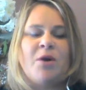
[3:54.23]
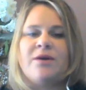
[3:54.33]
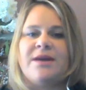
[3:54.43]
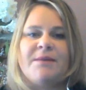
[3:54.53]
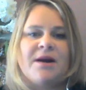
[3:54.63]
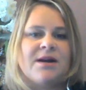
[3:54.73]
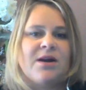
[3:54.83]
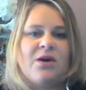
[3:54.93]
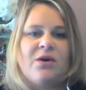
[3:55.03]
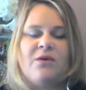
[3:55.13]
Pokemon
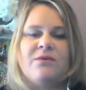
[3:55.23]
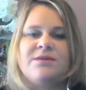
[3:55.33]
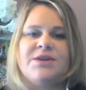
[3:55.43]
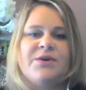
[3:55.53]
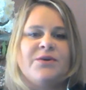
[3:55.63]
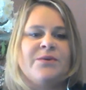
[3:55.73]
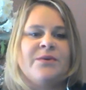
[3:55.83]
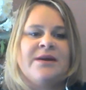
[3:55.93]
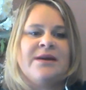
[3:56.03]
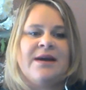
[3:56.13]
Go
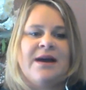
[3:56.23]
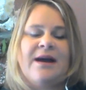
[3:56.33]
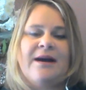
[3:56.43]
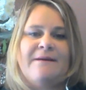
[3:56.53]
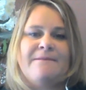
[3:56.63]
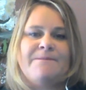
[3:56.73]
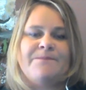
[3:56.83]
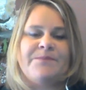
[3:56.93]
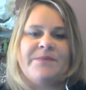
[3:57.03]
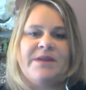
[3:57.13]
to, you
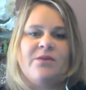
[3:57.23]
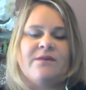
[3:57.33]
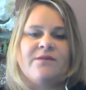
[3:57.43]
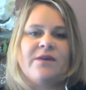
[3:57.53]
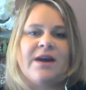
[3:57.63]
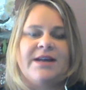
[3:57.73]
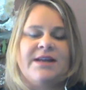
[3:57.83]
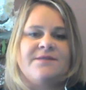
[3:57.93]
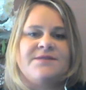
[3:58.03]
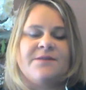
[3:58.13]
know, a
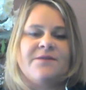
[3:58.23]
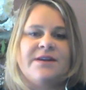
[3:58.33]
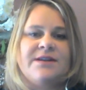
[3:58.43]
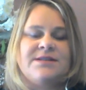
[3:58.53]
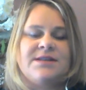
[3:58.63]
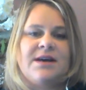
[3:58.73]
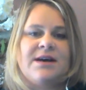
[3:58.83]
variety of different